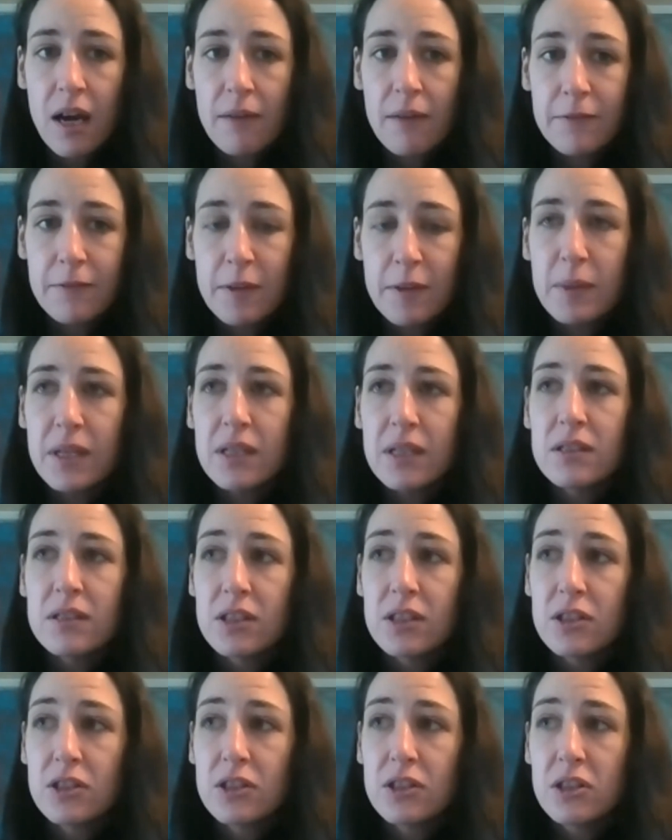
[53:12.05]

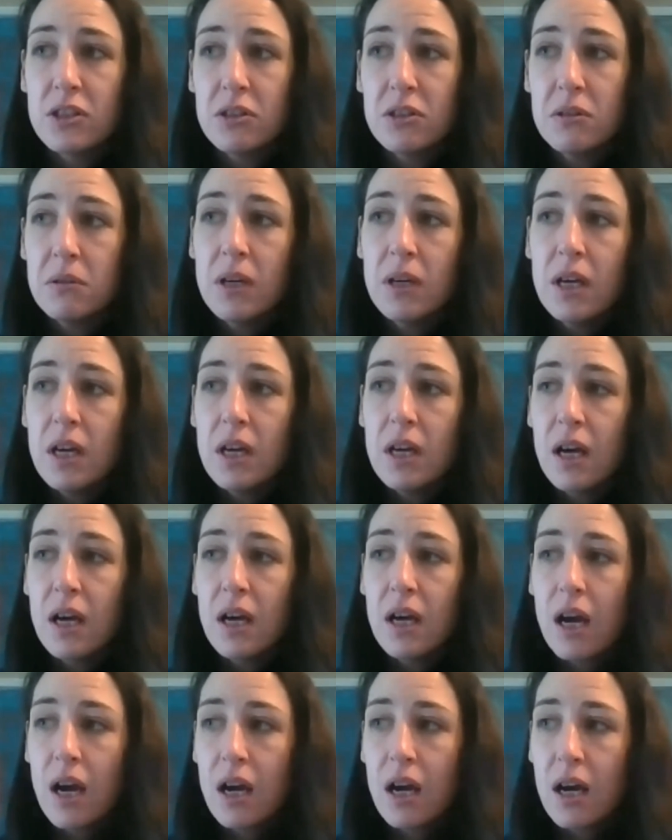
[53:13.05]
amphibians to
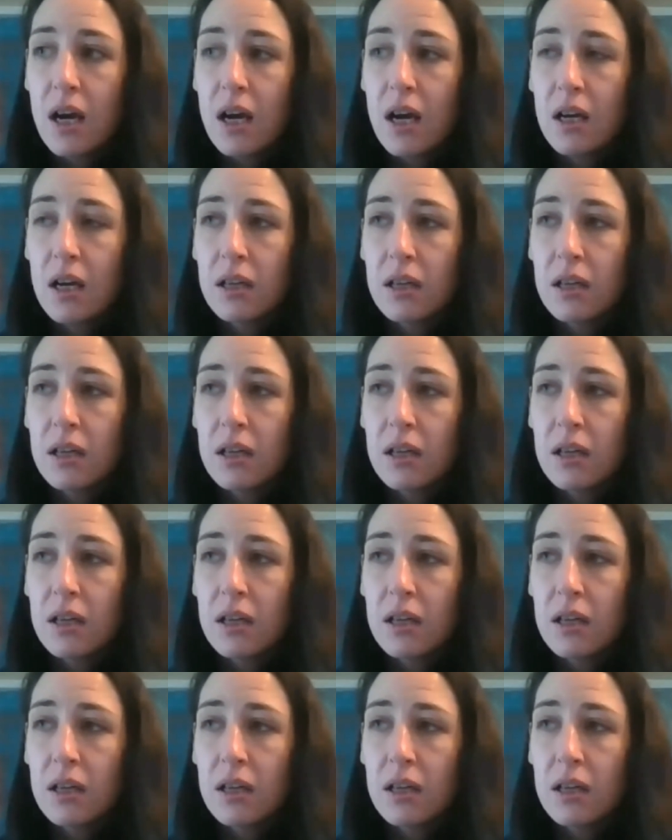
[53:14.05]
uh,